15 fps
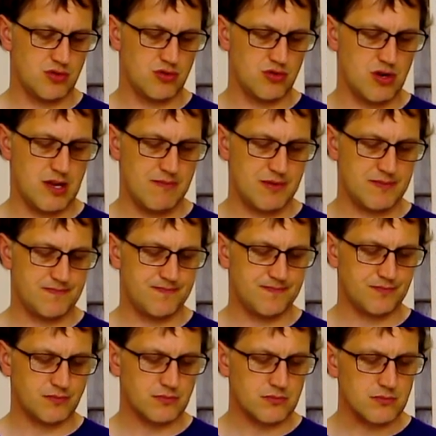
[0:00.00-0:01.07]
grip.
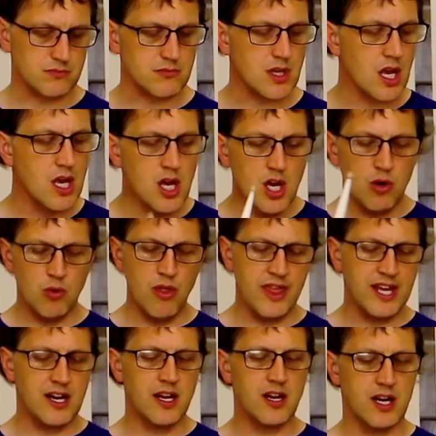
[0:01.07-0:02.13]
One thing
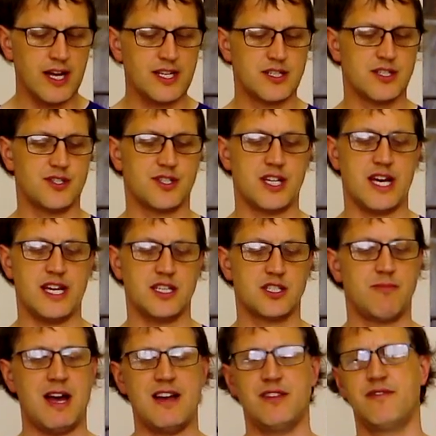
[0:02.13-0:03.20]
I'd like to say is
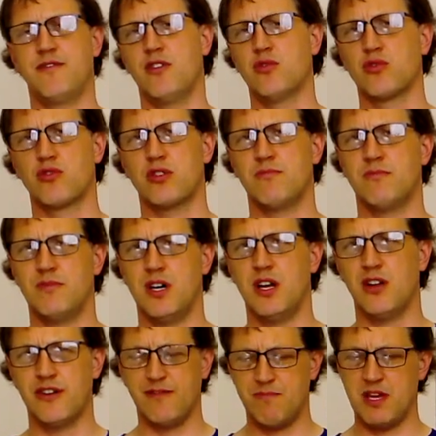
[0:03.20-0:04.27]
about the fulcrum. A
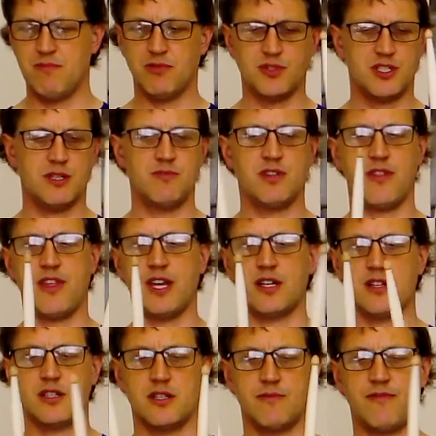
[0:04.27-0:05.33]
lot of people seem to think
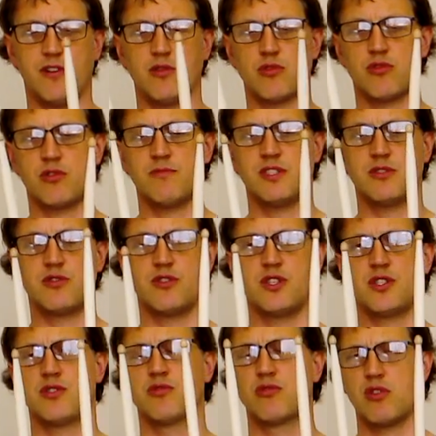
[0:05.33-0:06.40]
that the fulcrum in
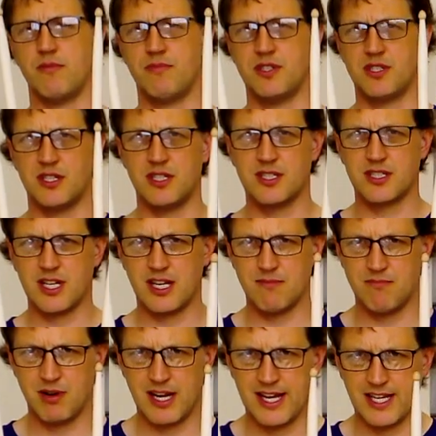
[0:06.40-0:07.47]
traditional grip is in the same
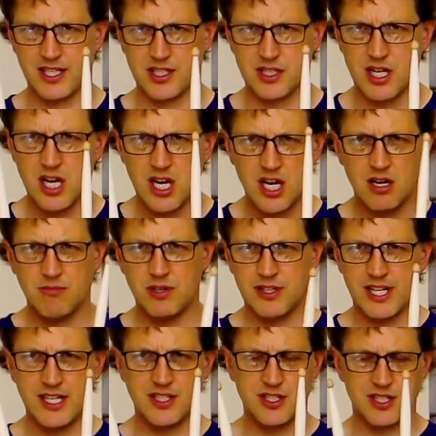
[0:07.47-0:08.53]
place, but
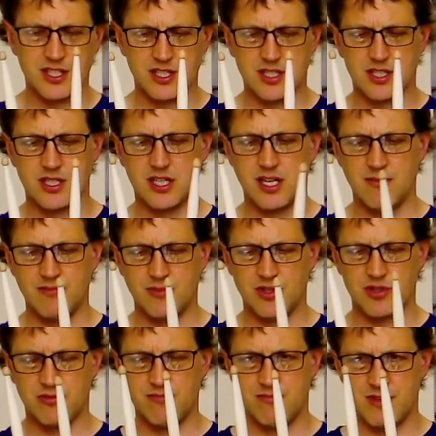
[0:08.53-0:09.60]
they seem
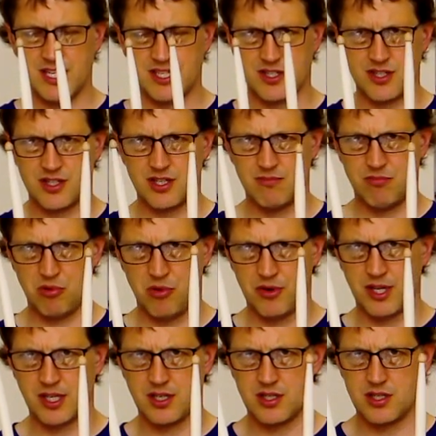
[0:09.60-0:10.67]
to miss the
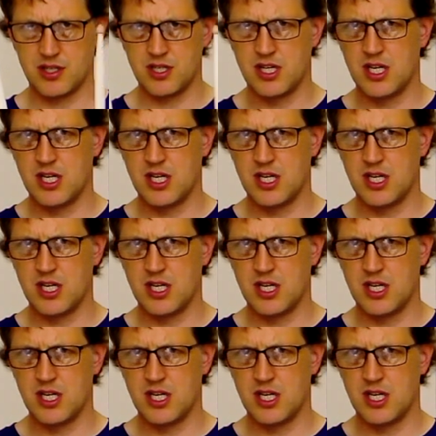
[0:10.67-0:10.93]
point